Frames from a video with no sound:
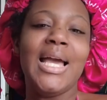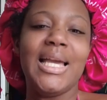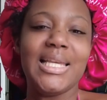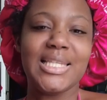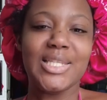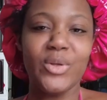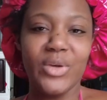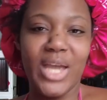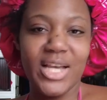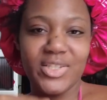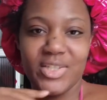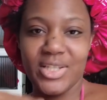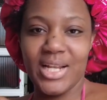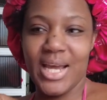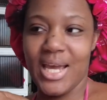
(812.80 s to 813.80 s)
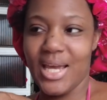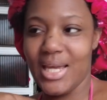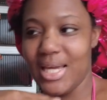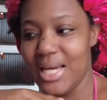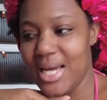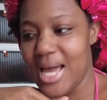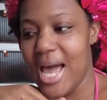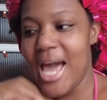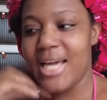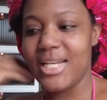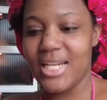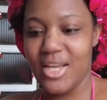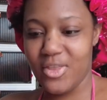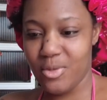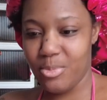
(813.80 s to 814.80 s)
So yesterday I had
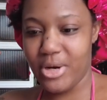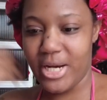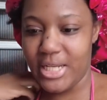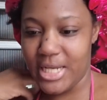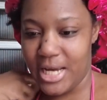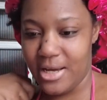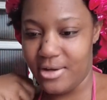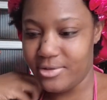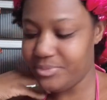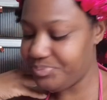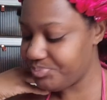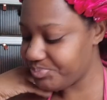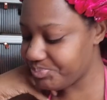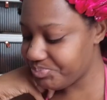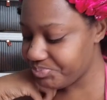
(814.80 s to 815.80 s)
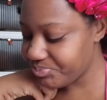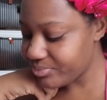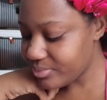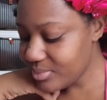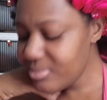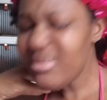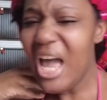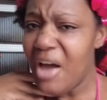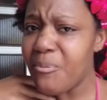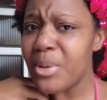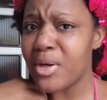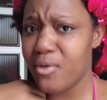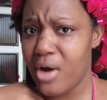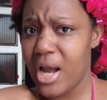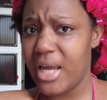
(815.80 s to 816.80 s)
another breakdown. I've
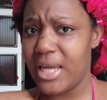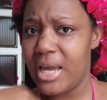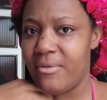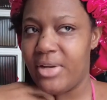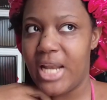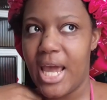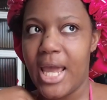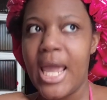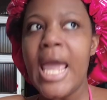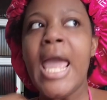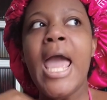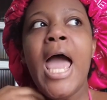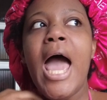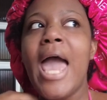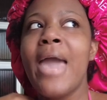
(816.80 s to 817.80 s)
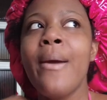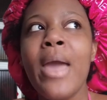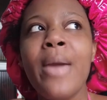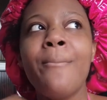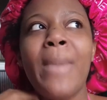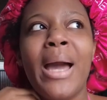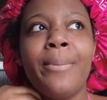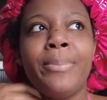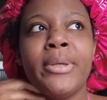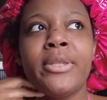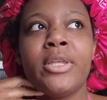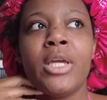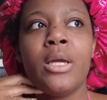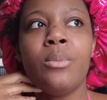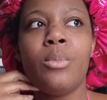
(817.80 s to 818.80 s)
been crying every day. It might be
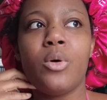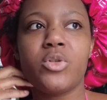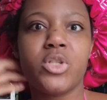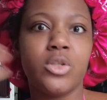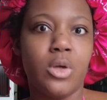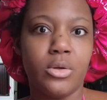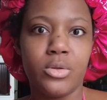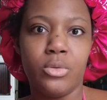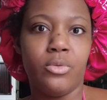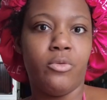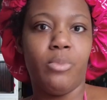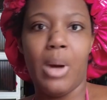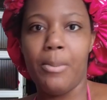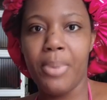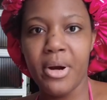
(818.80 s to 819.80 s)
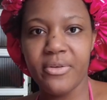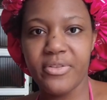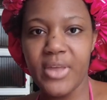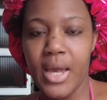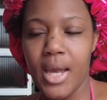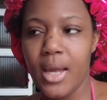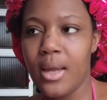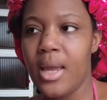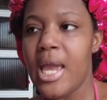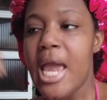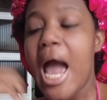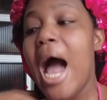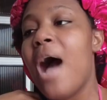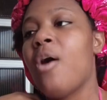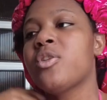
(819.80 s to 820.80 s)
the emotions also of my birthday.
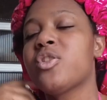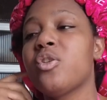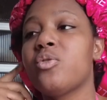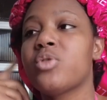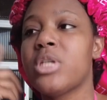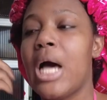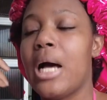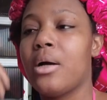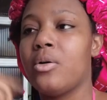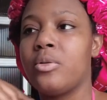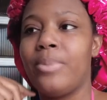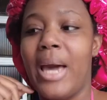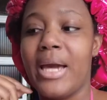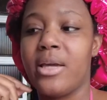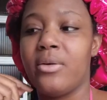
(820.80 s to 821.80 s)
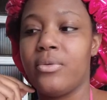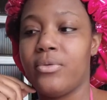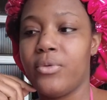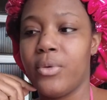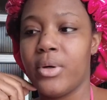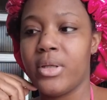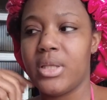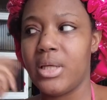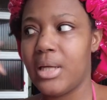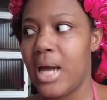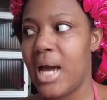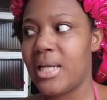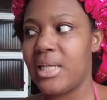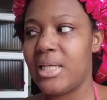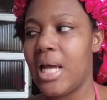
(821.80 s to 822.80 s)
I also toggled back and forth and
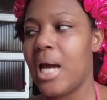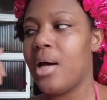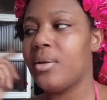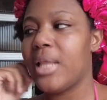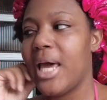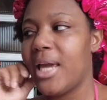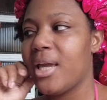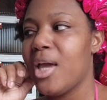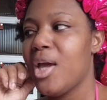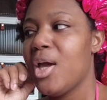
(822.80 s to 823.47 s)
kind of now like